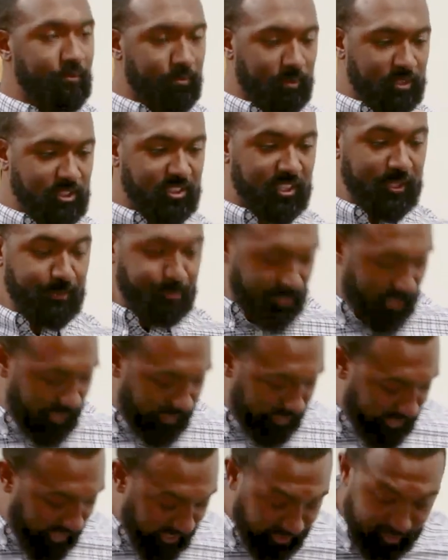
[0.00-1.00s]
sleep
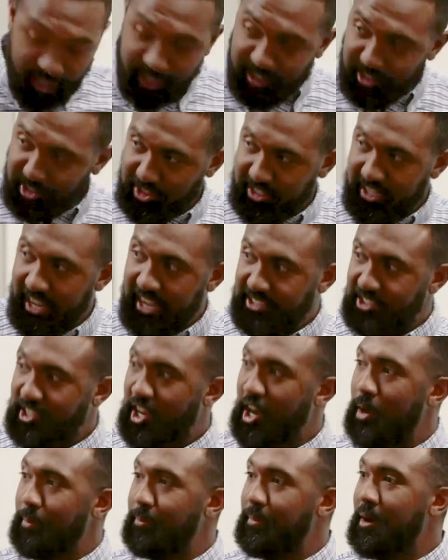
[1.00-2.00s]
study technology has
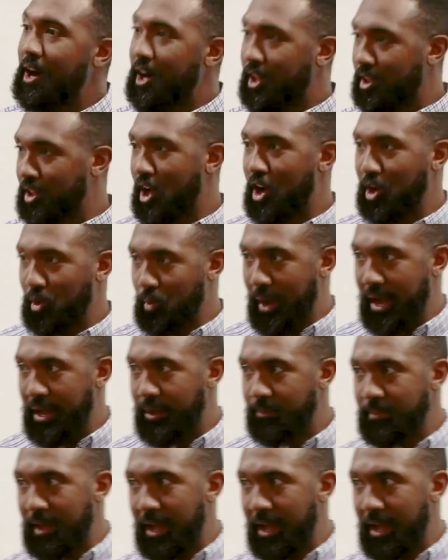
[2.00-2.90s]
come a long way.